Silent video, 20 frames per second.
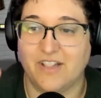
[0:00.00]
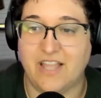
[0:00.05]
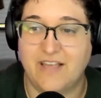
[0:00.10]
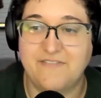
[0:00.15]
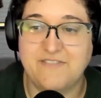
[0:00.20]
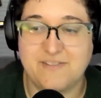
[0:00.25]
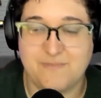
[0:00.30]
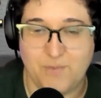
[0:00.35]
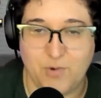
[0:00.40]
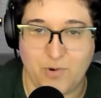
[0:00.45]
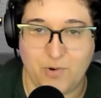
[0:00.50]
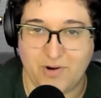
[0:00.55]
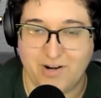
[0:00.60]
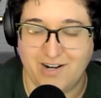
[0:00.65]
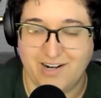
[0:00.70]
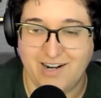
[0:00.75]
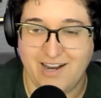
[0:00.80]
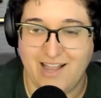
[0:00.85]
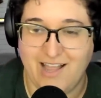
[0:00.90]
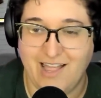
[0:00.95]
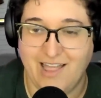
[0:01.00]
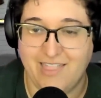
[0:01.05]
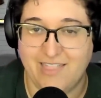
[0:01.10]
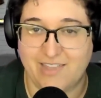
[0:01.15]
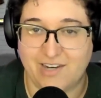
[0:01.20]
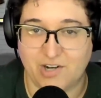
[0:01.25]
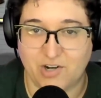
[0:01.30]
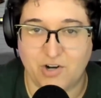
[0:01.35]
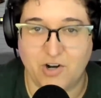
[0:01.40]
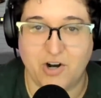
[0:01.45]
loves more and
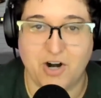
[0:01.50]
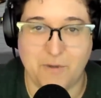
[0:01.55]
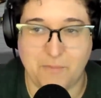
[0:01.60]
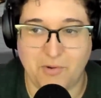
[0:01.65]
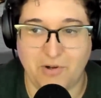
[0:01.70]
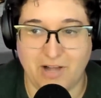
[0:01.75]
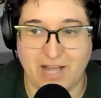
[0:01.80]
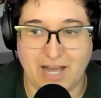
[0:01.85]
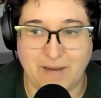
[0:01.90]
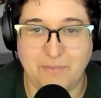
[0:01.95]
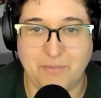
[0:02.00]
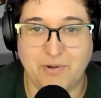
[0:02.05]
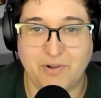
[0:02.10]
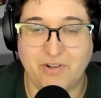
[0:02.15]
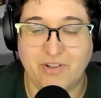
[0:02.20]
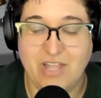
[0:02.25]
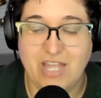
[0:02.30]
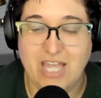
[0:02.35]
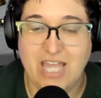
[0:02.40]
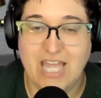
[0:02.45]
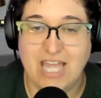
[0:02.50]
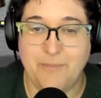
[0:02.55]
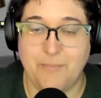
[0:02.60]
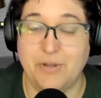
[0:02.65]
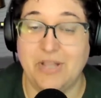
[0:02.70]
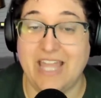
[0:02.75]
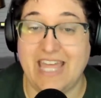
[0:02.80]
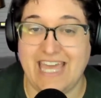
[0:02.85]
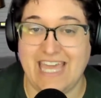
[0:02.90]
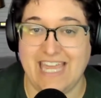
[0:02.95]
a caramel apple. So
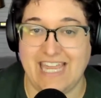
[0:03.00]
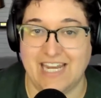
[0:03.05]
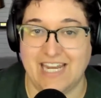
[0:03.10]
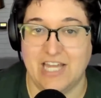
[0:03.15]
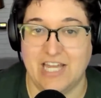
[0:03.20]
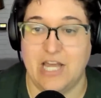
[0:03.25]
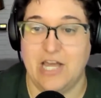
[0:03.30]
plain, I know